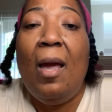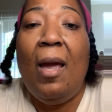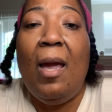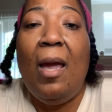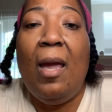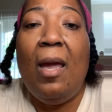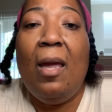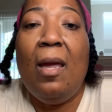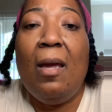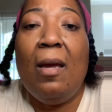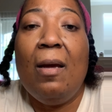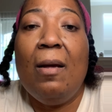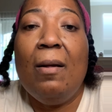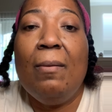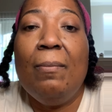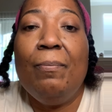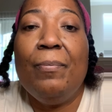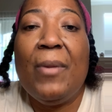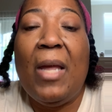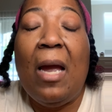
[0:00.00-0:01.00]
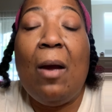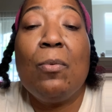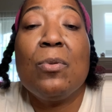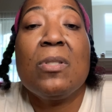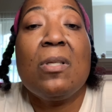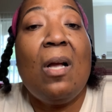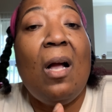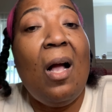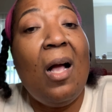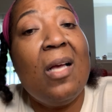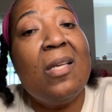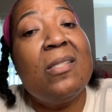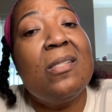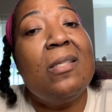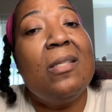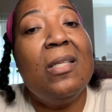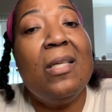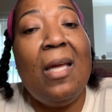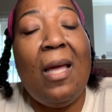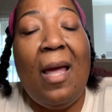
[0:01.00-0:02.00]
and I was
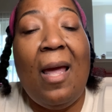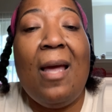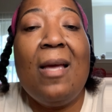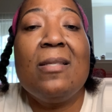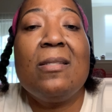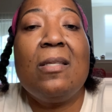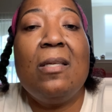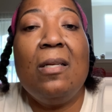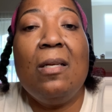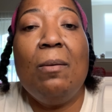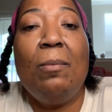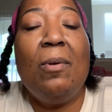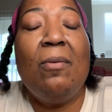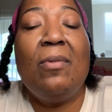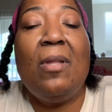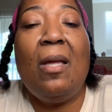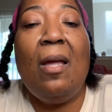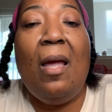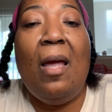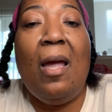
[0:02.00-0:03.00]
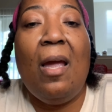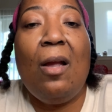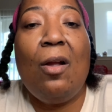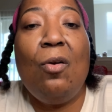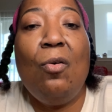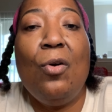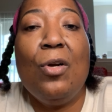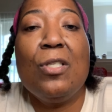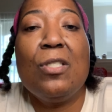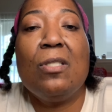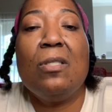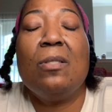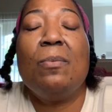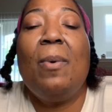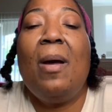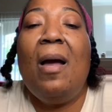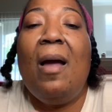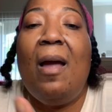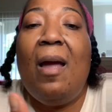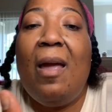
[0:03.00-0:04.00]
constantly asking them if they had questions
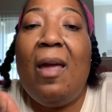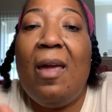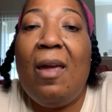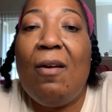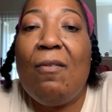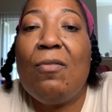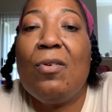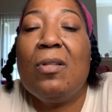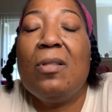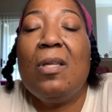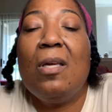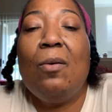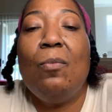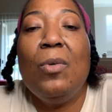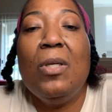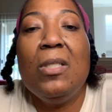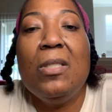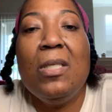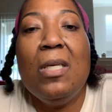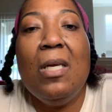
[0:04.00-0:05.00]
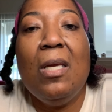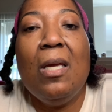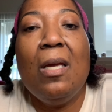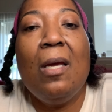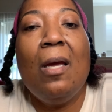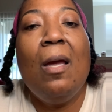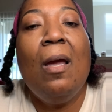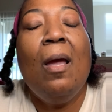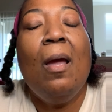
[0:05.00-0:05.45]
behind everything we did,